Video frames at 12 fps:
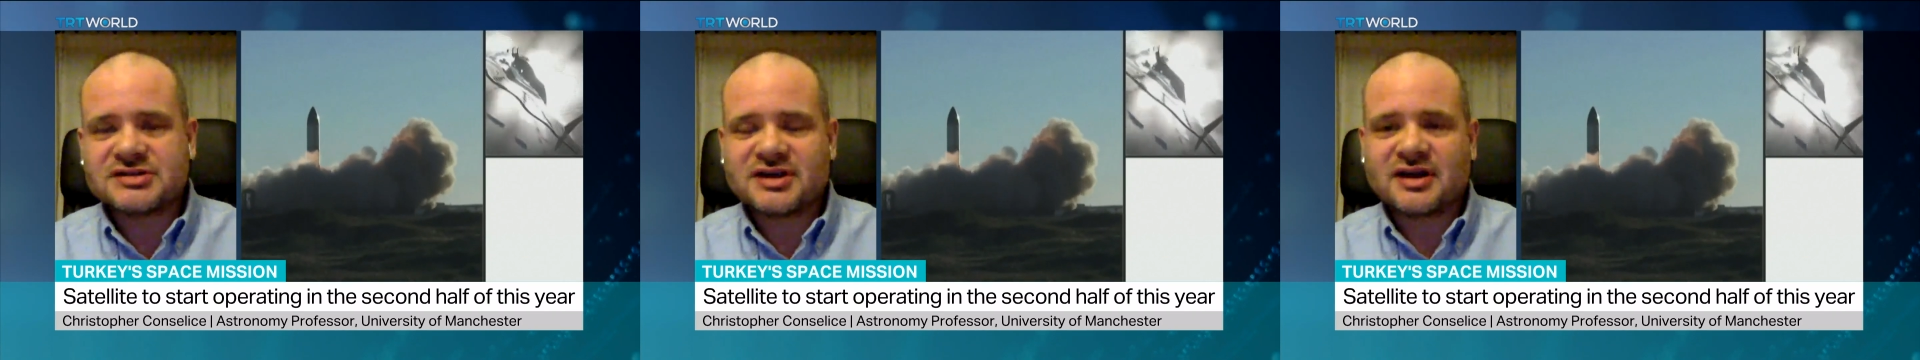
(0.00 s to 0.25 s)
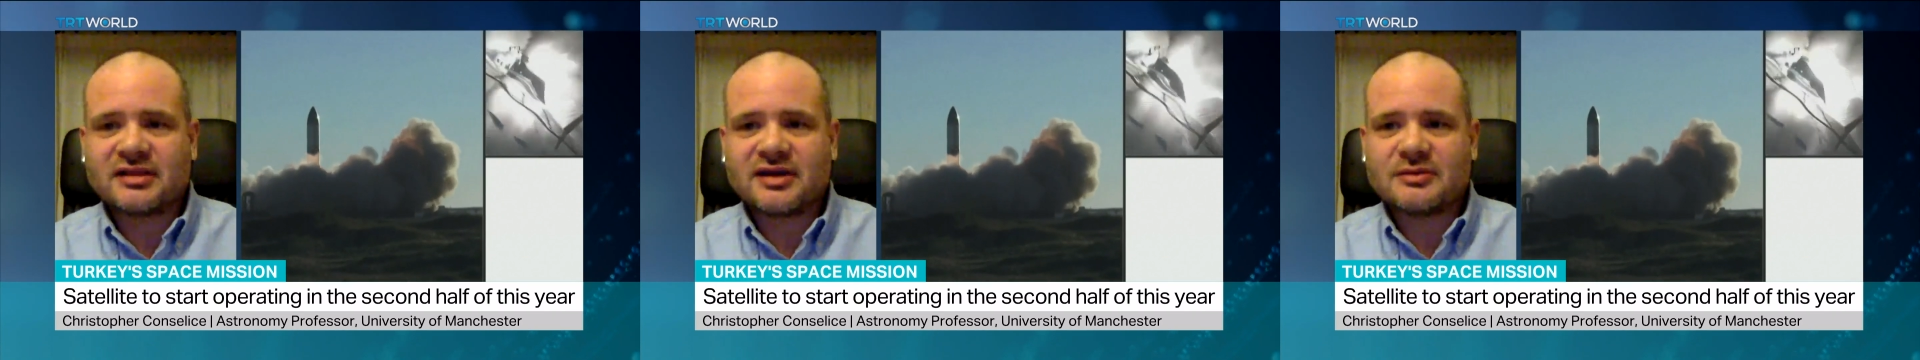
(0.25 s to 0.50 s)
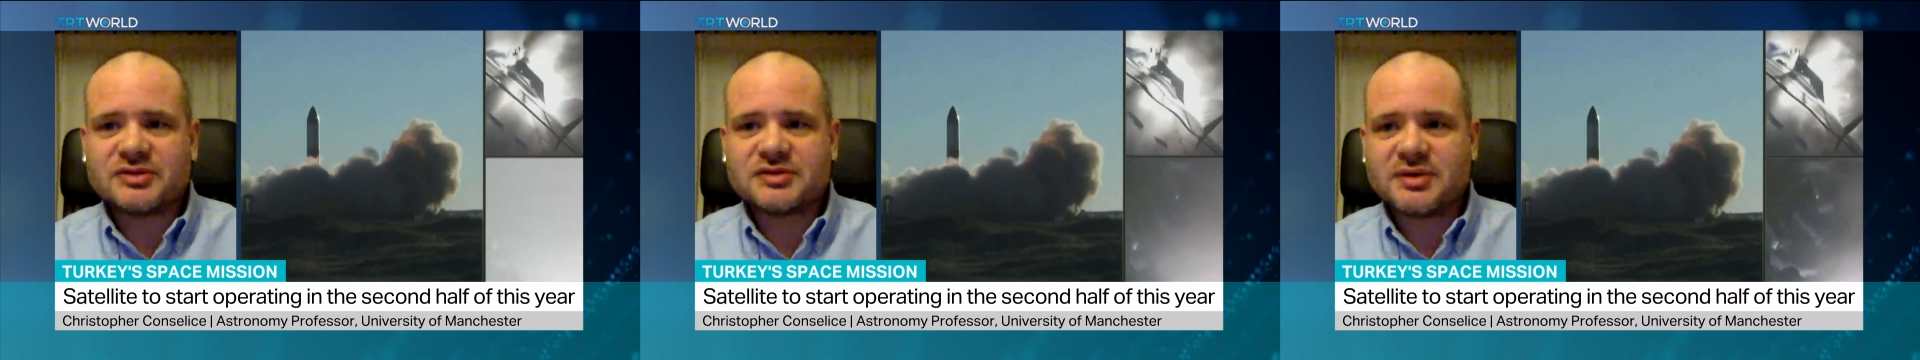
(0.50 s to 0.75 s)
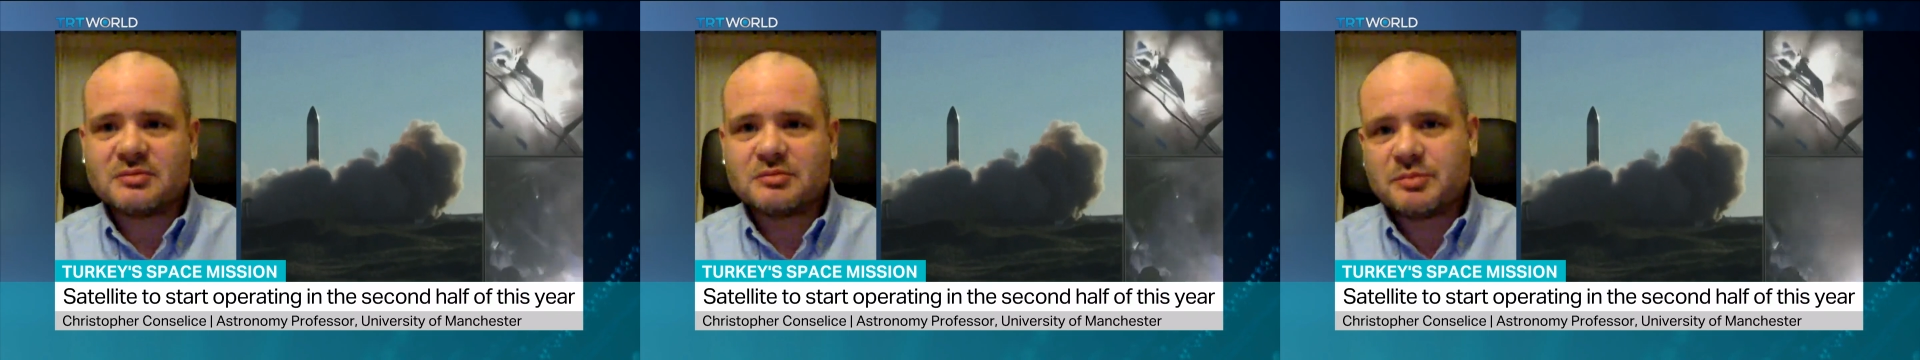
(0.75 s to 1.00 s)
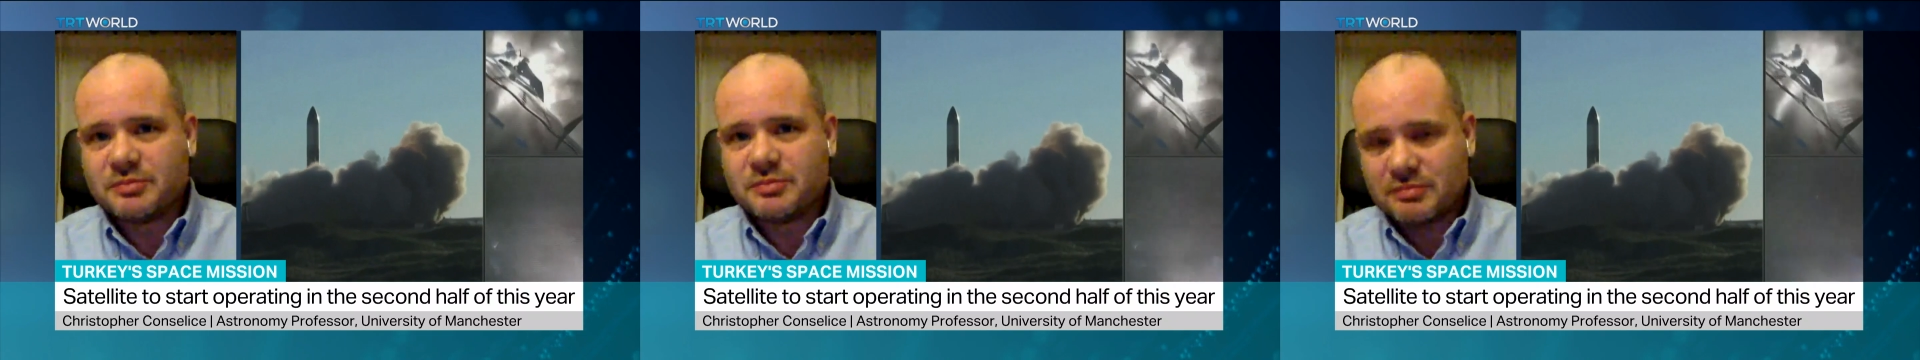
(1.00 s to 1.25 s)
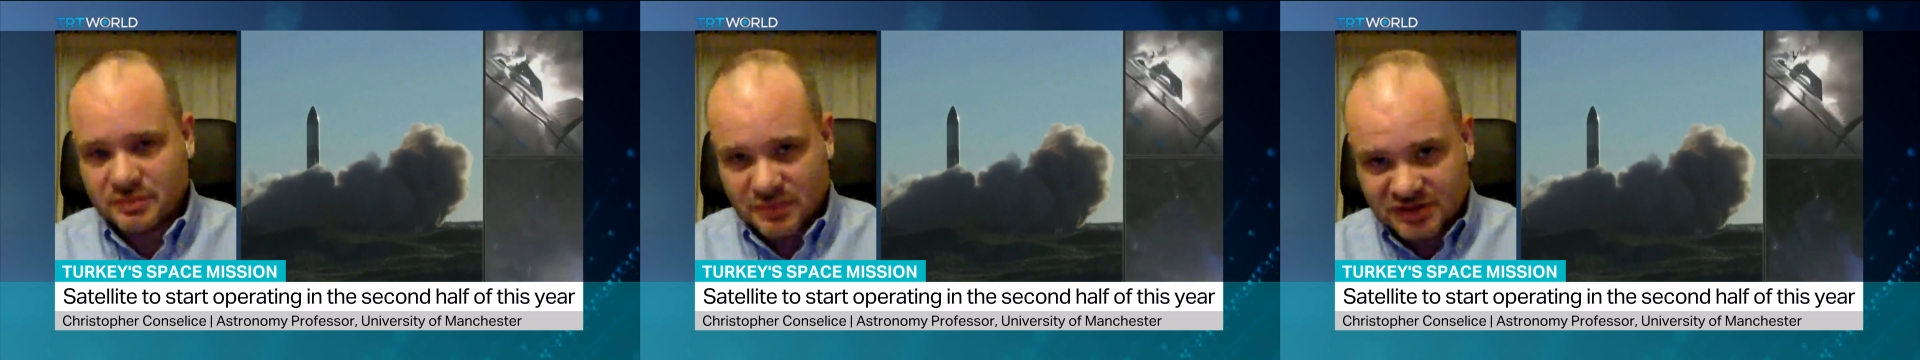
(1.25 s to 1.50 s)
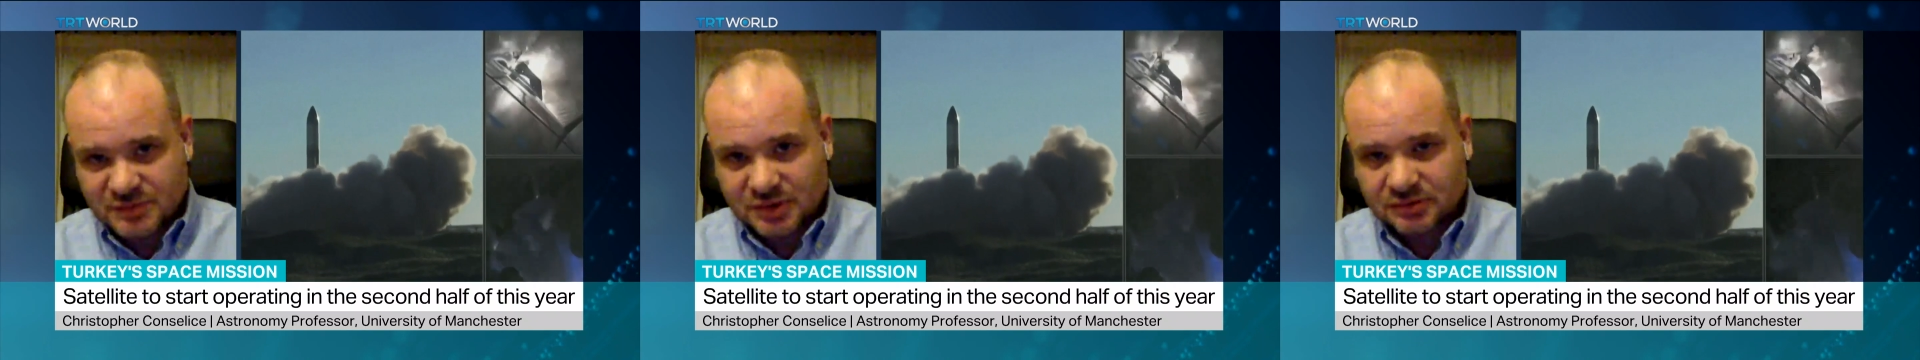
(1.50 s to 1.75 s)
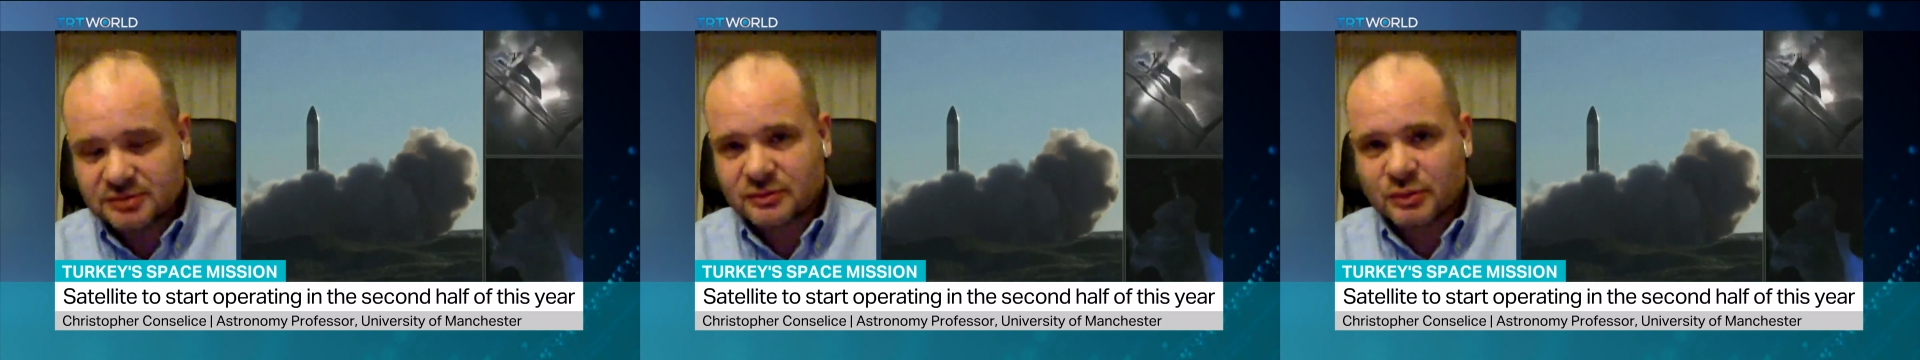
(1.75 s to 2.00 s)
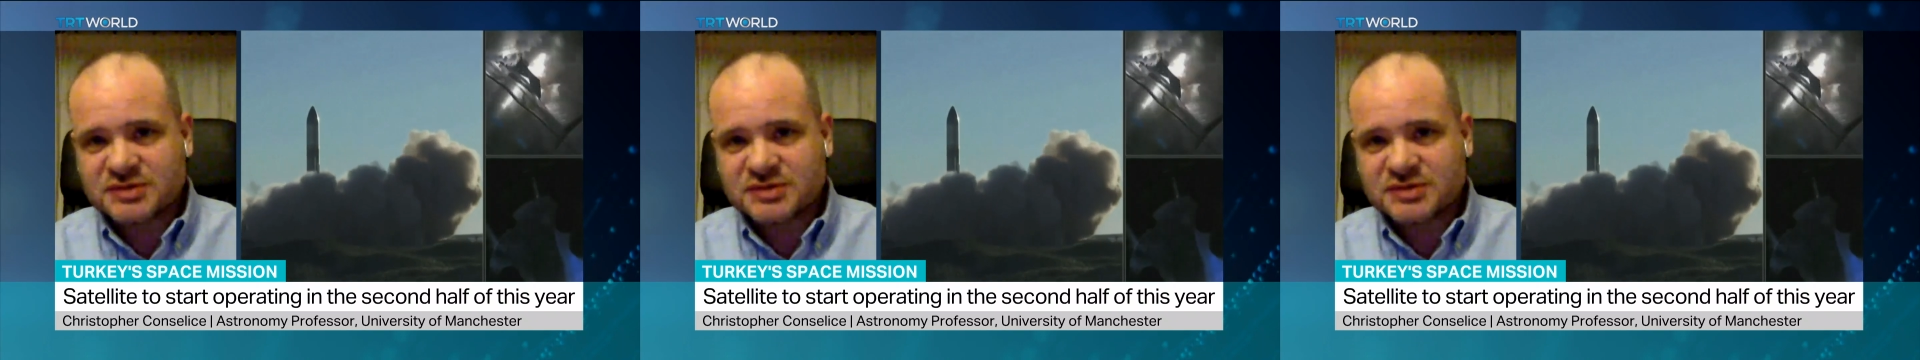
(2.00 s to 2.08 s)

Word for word: And the satellite was being is built